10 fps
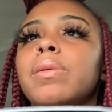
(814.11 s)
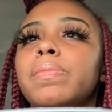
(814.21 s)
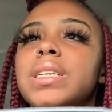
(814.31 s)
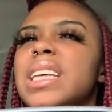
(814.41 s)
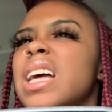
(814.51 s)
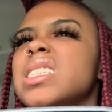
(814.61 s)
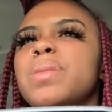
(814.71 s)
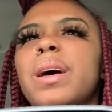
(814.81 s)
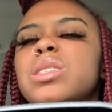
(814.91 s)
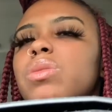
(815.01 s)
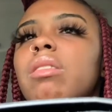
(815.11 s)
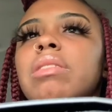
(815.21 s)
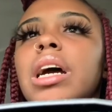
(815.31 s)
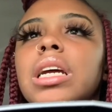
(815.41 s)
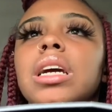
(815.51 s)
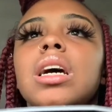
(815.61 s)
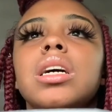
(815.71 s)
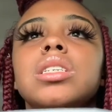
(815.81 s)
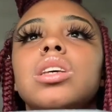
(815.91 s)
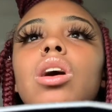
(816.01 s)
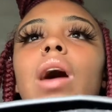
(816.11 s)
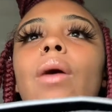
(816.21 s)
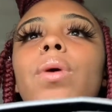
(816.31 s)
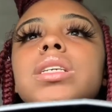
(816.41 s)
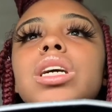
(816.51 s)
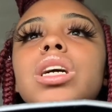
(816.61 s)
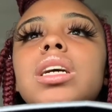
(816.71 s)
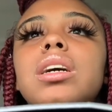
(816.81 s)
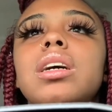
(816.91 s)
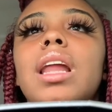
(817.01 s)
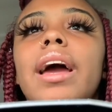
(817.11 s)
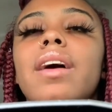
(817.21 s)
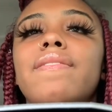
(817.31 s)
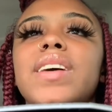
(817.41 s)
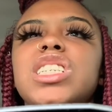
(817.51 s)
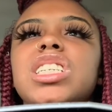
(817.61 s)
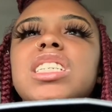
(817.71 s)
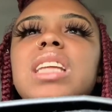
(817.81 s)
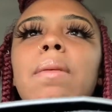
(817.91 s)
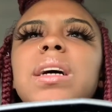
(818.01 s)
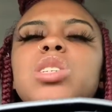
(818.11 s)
People be skating till about 12.30. So I wasn't gonna like officially stop.